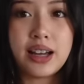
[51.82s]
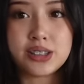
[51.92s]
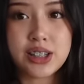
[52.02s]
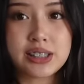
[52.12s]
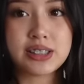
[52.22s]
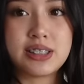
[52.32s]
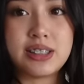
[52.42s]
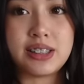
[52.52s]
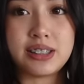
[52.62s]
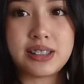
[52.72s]
as you guys can
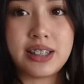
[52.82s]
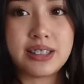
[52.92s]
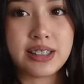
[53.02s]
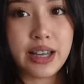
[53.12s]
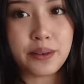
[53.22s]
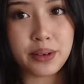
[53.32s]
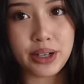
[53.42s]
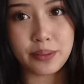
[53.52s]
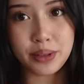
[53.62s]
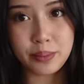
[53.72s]
see it says get
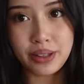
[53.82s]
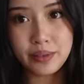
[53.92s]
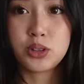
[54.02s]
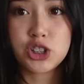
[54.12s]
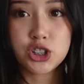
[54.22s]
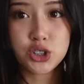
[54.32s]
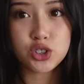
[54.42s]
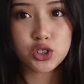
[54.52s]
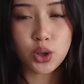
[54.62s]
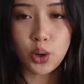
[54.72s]
ready with me which is
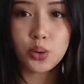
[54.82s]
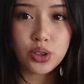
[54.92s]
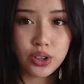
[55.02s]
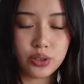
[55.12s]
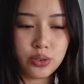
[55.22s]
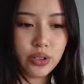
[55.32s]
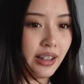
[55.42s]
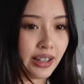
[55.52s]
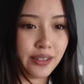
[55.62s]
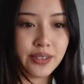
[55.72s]
so cute.
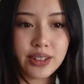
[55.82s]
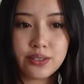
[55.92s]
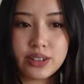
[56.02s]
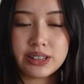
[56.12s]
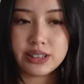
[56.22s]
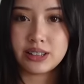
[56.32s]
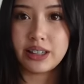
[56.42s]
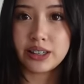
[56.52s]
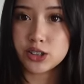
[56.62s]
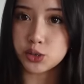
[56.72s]
Like I feel like if I did
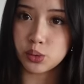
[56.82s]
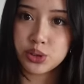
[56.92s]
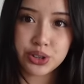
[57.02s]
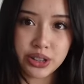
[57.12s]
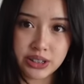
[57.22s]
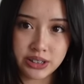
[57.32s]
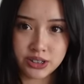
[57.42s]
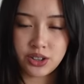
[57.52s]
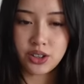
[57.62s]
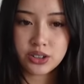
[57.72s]
like shorts or like
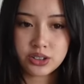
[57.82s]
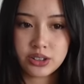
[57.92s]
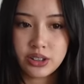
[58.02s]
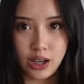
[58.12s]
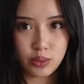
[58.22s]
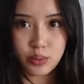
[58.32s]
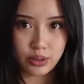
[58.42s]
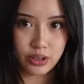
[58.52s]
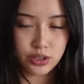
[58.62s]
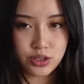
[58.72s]
TikToks I would wear this